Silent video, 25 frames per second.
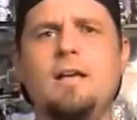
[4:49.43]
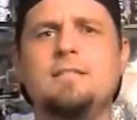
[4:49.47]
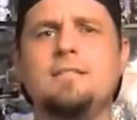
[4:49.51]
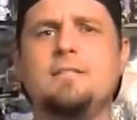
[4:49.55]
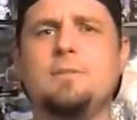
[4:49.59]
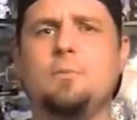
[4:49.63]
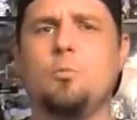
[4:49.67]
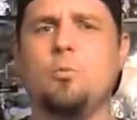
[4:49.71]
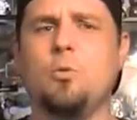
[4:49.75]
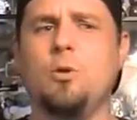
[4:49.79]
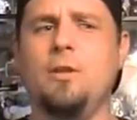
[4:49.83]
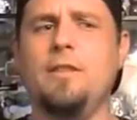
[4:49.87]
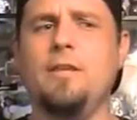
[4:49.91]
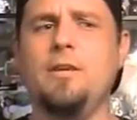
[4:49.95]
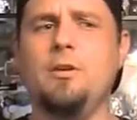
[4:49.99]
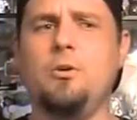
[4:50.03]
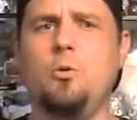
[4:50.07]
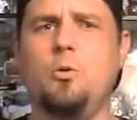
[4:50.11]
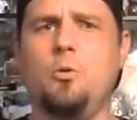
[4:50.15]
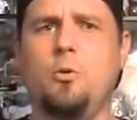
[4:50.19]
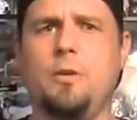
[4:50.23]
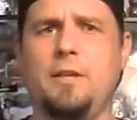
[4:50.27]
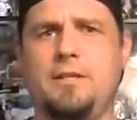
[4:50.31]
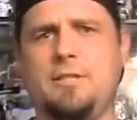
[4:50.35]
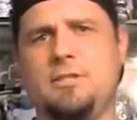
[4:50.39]
Some really
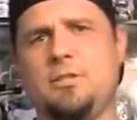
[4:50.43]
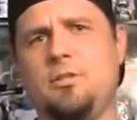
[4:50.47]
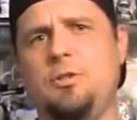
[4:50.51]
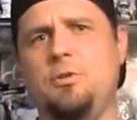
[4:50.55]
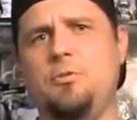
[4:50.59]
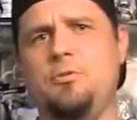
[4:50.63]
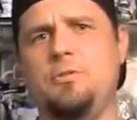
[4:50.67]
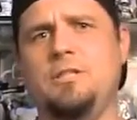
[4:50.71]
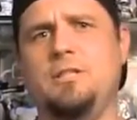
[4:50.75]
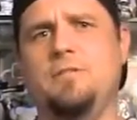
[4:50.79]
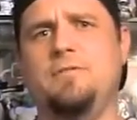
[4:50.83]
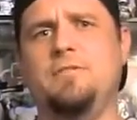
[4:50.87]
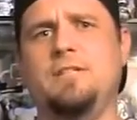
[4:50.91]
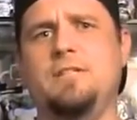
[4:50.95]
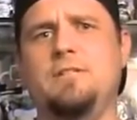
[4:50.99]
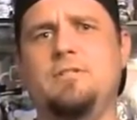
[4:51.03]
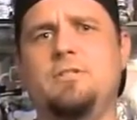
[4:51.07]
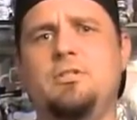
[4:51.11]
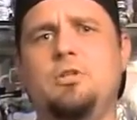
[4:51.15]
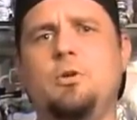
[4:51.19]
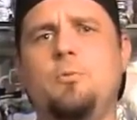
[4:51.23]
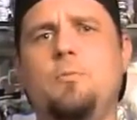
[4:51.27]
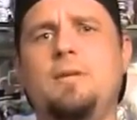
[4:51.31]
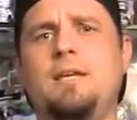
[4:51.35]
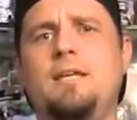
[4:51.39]
cool exclusives, and
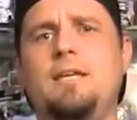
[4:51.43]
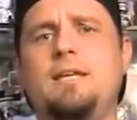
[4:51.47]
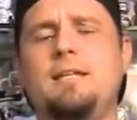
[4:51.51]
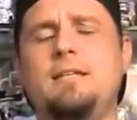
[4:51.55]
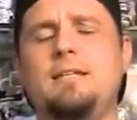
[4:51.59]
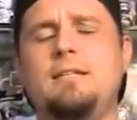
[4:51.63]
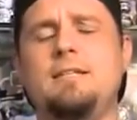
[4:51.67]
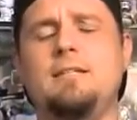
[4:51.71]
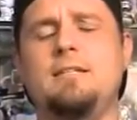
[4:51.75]
so many,